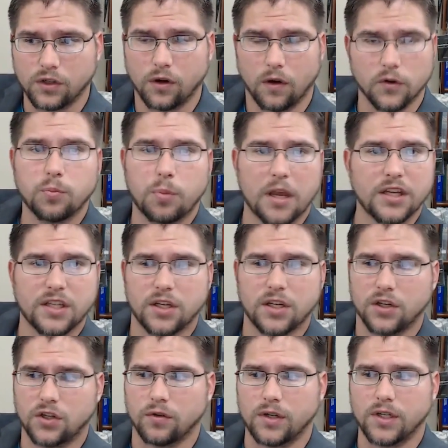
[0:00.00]
service-based
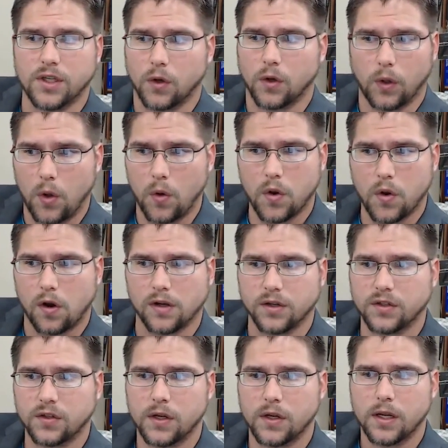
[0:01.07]
industries that are low
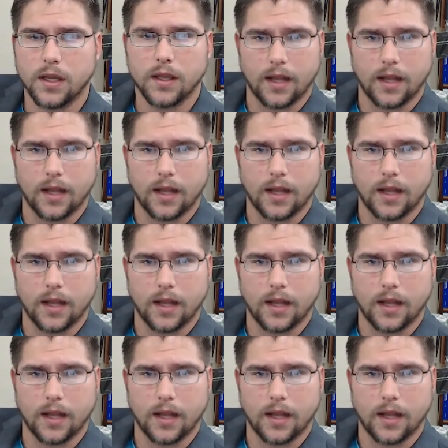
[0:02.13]
cost,